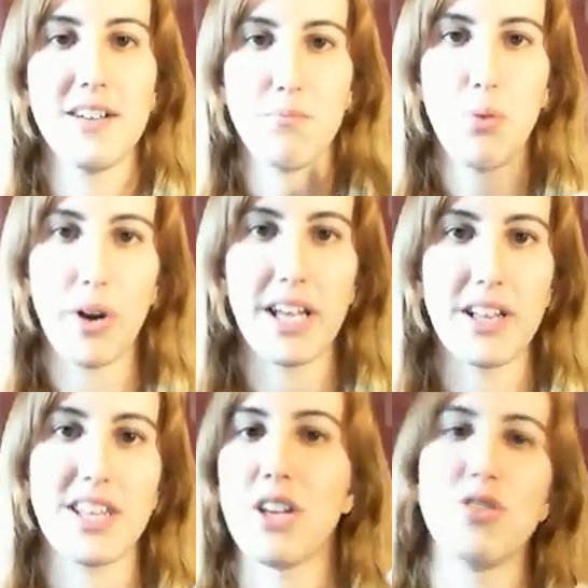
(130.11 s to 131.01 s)

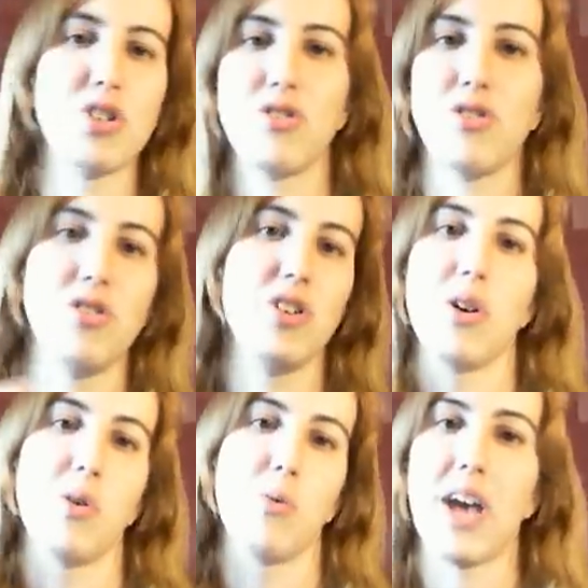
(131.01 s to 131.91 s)
point that you just you
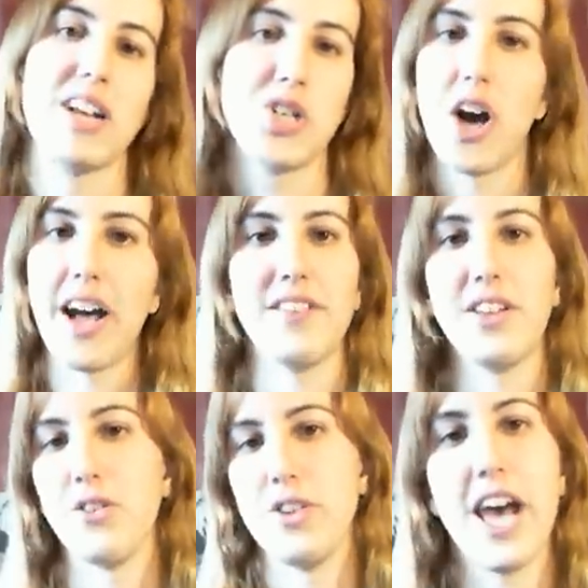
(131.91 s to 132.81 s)
know headshot and
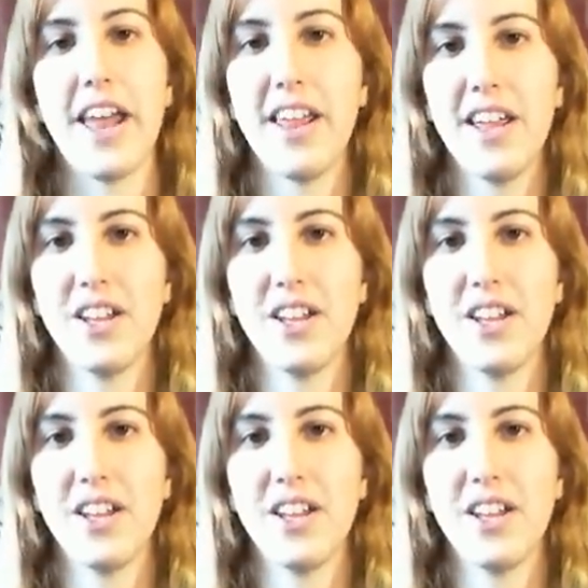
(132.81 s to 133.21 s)
then they're dead